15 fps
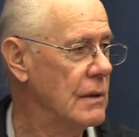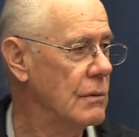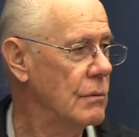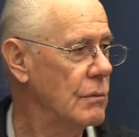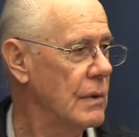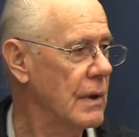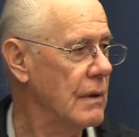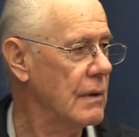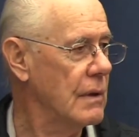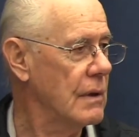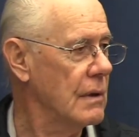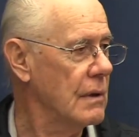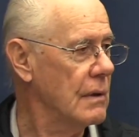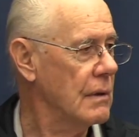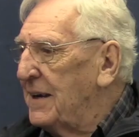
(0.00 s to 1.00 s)

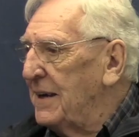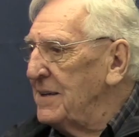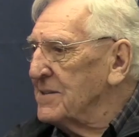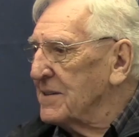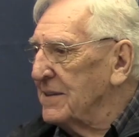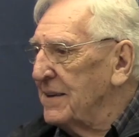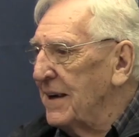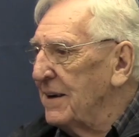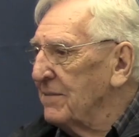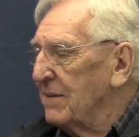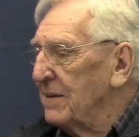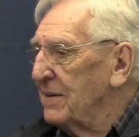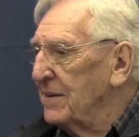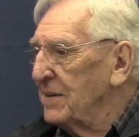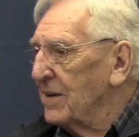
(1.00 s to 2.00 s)
Little kids can have a
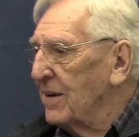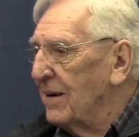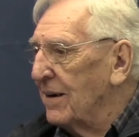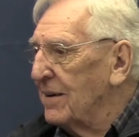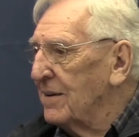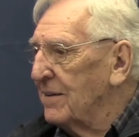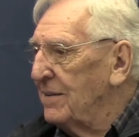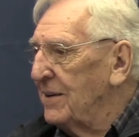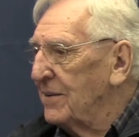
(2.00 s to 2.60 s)
little garden,